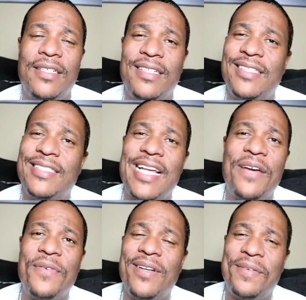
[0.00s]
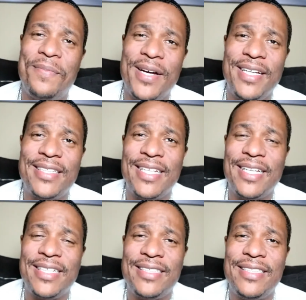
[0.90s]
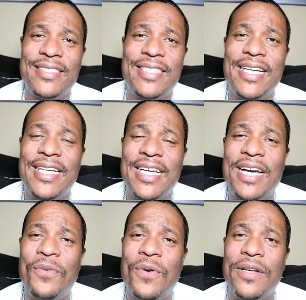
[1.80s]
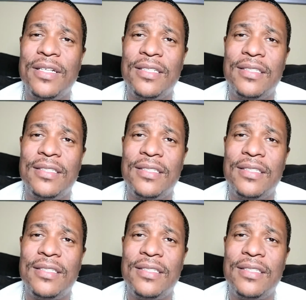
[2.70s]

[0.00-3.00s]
It's not really a money thing. It's just that I want to